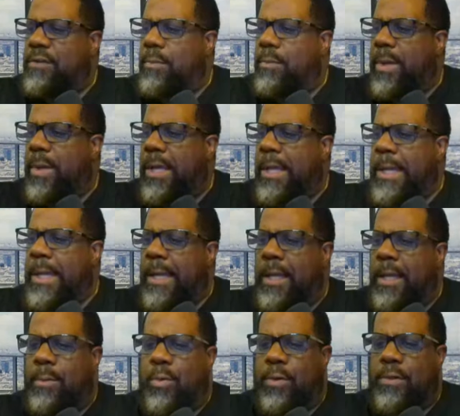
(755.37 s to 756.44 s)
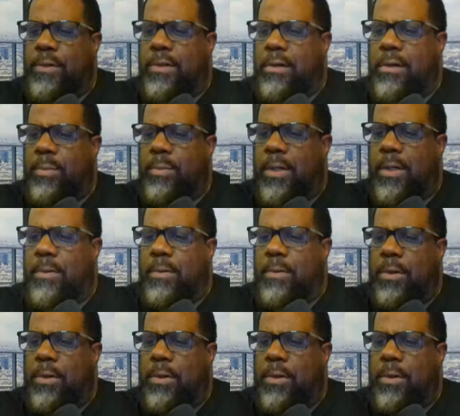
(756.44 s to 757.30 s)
are buying in more Turbo.